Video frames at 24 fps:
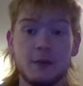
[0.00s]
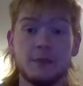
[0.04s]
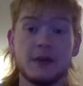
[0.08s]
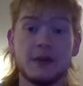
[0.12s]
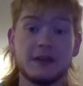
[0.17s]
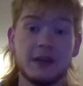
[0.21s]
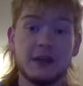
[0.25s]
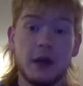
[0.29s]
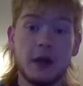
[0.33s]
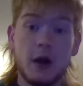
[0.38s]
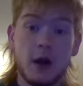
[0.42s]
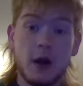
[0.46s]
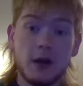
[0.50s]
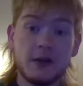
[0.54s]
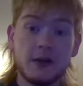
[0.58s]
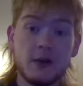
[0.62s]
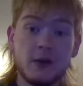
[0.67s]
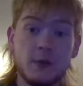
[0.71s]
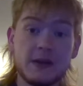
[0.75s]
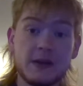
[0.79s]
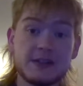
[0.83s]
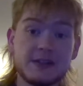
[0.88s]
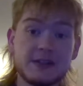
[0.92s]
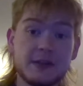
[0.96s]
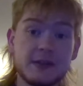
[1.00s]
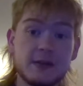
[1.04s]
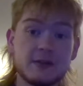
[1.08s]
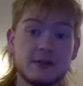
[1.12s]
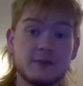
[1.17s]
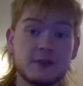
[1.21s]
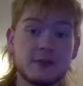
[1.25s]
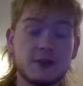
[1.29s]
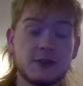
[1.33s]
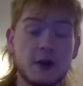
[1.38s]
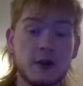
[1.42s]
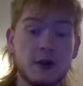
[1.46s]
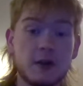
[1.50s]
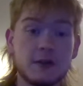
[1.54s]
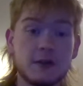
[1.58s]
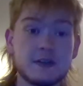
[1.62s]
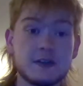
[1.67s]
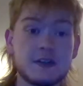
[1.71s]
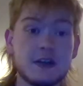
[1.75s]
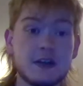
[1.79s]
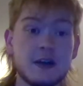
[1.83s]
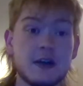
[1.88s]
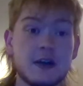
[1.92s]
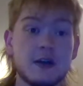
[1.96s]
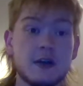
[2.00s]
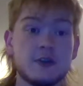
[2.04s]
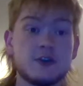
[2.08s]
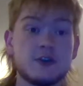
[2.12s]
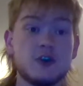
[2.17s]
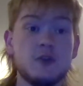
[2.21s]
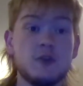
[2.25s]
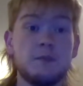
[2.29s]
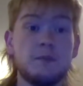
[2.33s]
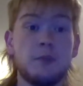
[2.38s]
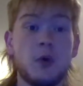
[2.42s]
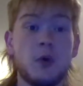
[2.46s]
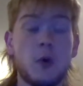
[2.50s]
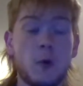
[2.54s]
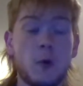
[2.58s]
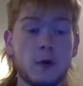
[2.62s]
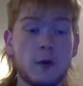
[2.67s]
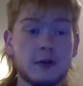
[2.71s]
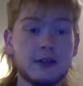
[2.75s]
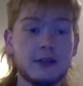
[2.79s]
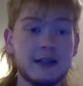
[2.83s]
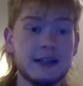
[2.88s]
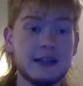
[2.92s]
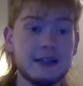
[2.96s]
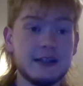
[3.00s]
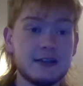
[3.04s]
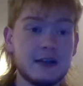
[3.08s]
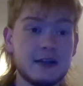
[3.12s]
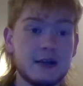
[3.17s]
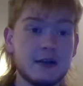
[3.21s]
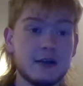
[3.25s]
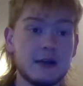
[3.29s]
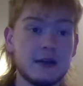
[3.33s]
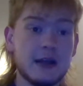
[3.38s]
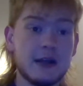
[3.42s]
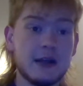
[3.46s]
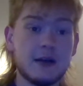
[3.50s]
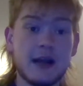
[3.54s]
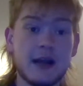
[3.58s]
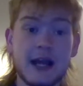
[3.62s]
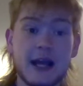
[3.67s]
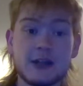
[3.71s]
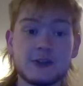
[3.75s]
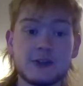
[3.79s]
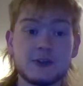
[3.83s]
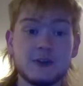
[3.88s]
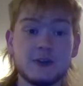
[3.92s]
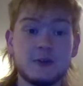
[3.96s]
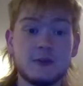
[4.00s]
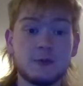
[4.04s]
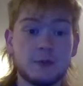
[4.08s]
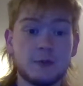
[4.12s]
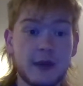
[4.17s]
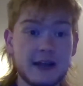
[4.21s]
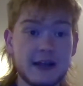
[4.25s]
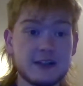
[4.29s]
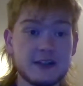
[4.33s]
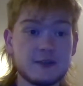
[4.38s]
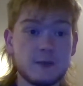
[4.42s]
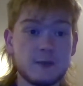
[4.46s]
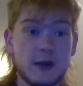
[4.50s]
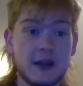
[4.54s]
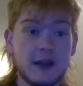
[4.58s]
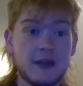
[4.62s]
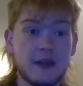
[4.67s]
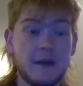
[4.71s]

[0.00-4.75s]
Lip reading: But the ARCA West Series returns to Portland International Raceway,